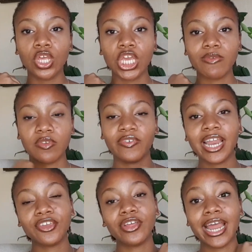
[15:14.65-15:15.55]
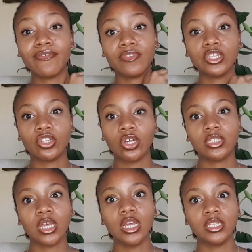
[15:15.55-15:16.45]
If you feel like your life is not
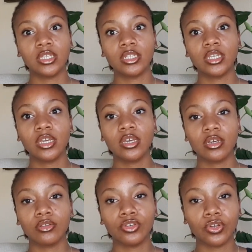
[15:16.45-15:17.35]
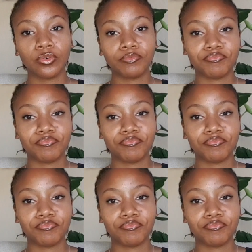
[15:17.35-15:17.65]
aesthetic, you know,